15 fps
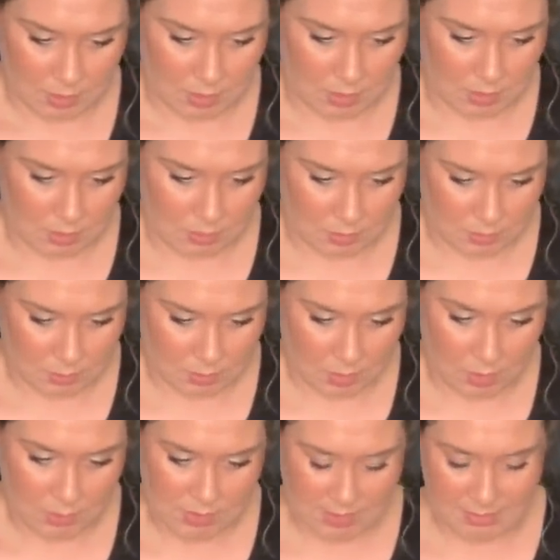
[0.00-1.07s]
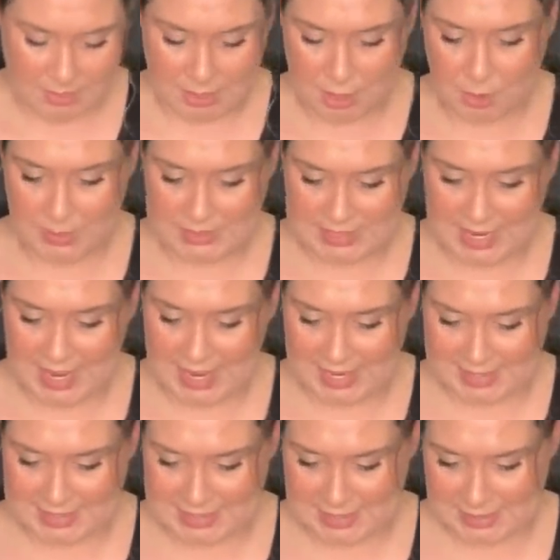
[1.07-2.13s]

Oh, oh, something new with tags.